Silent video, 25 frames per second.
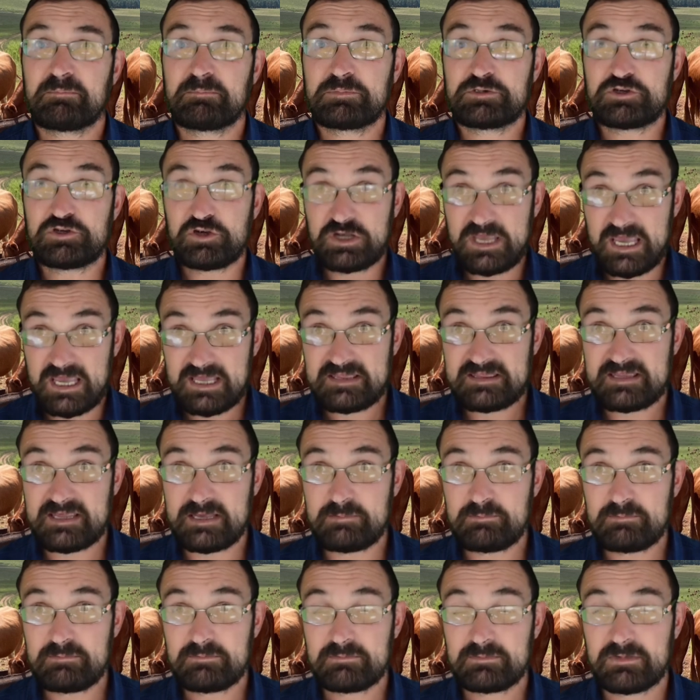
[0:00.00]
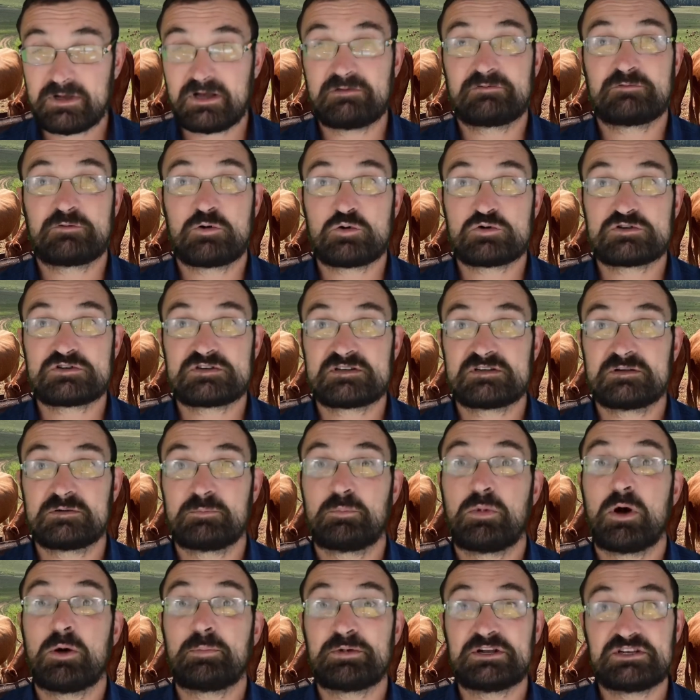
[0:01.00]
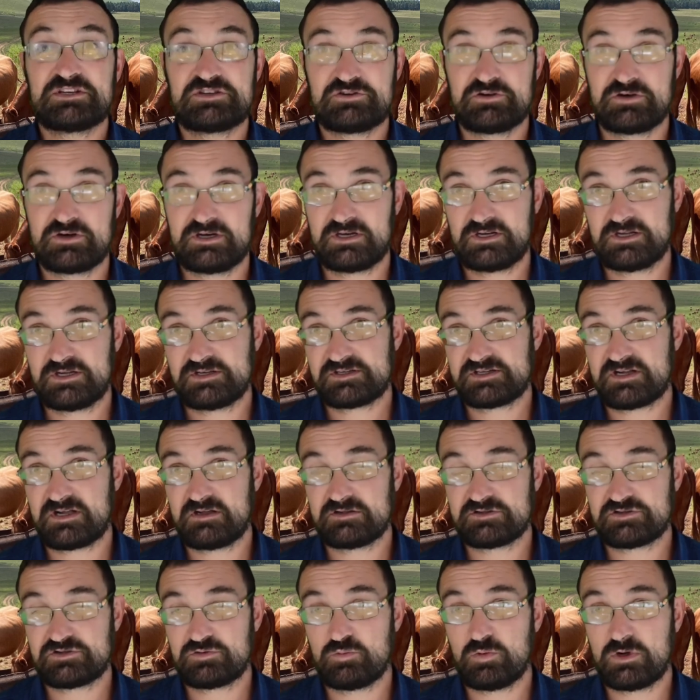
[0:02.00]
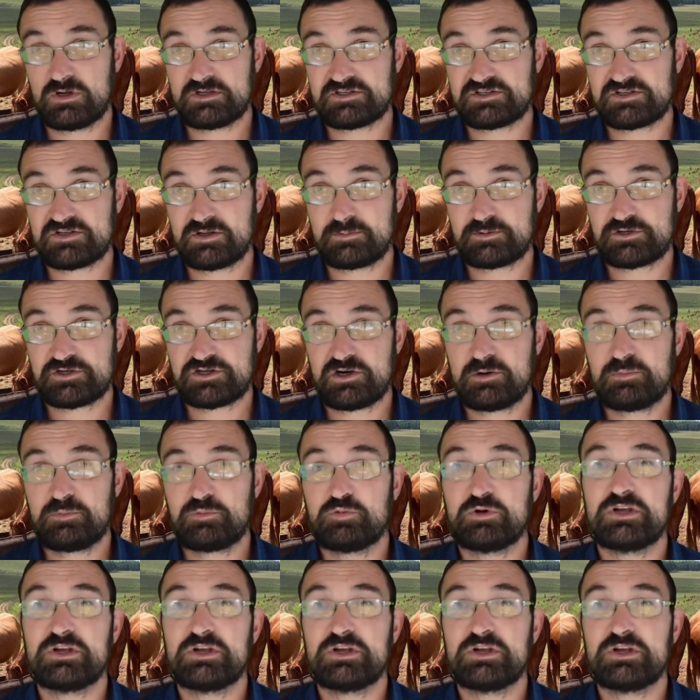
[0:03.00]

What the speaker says: To get them, of course, pop into Reneer's Alzu One-Stop Shop.